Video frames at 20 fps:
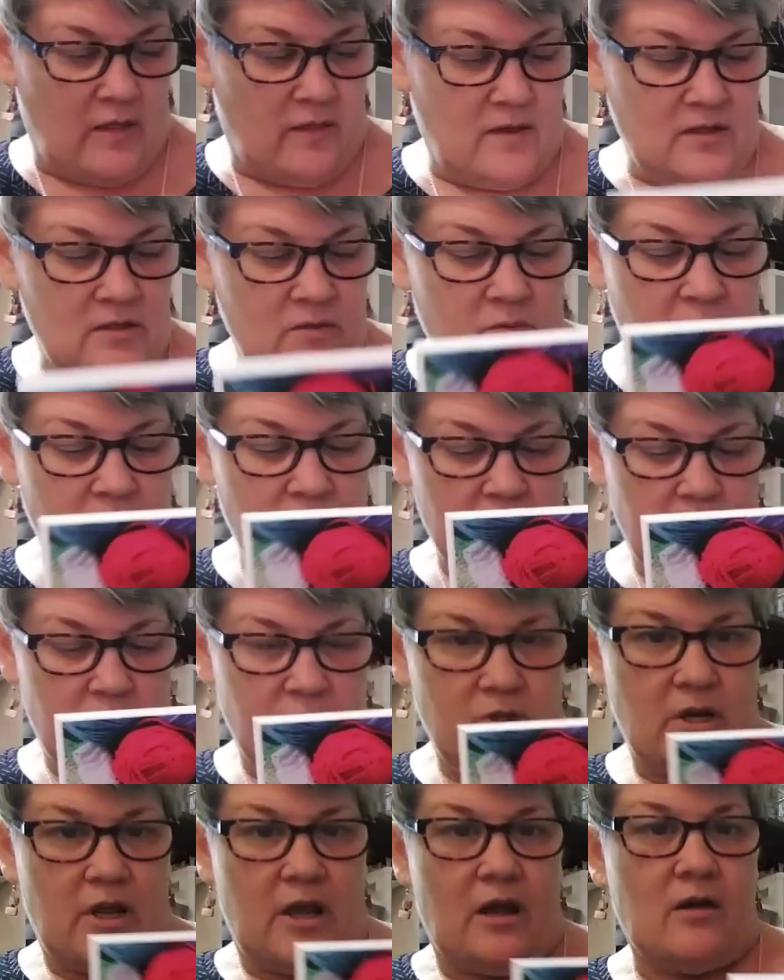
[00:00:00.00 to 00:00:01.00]
Okay, this
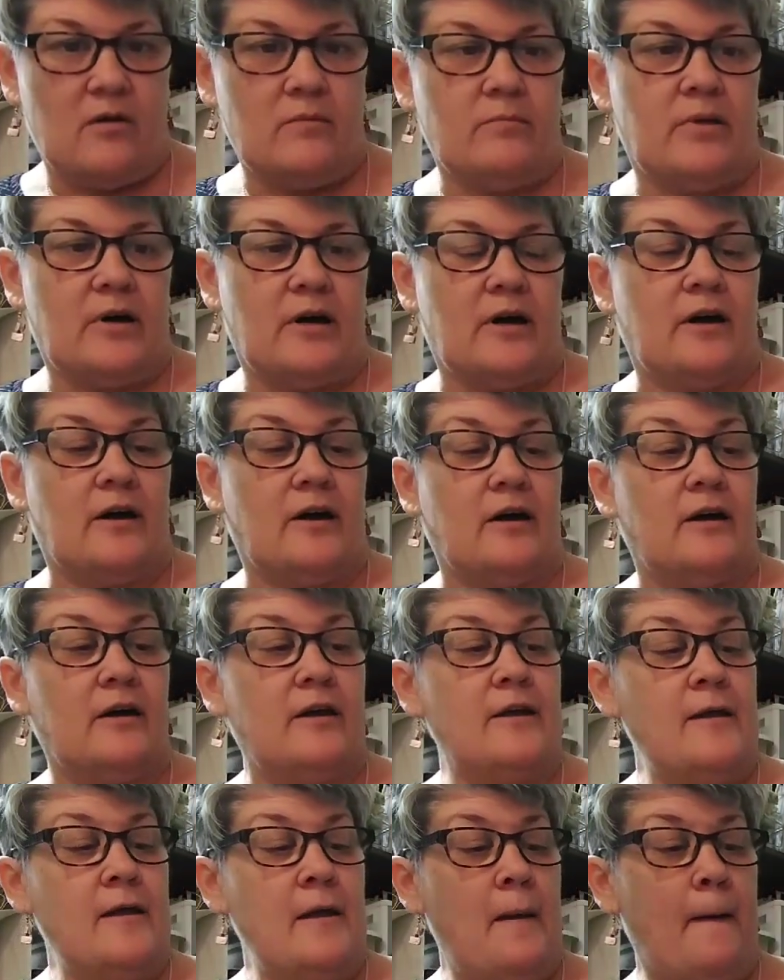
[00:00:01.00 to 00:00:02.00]
one is put out
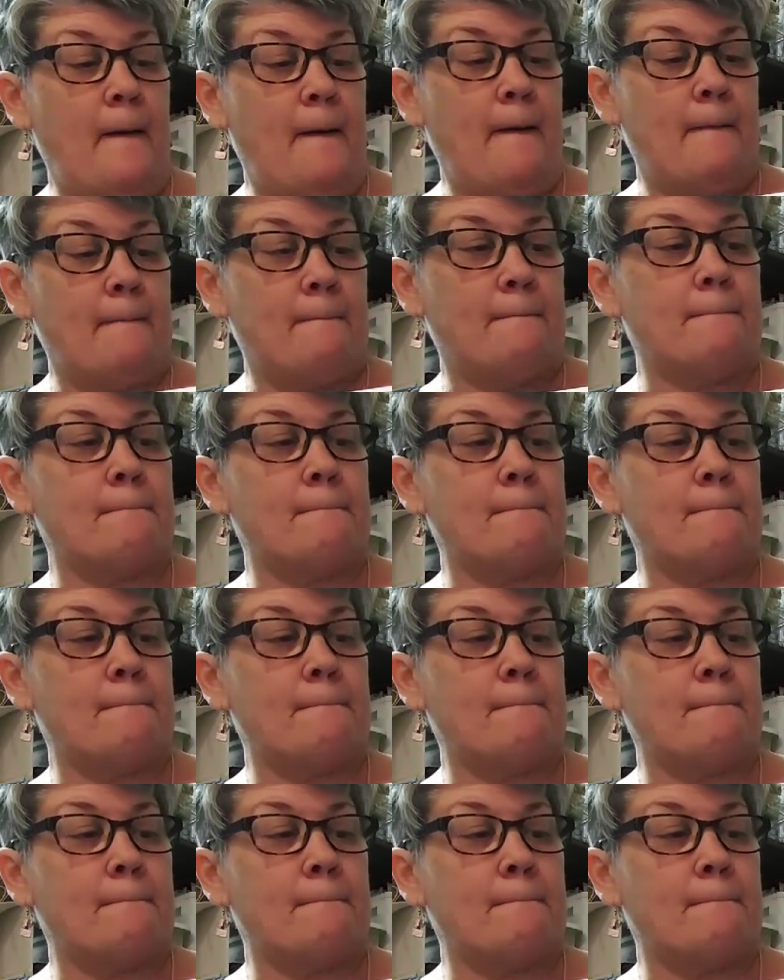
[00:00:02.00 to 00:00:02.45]
by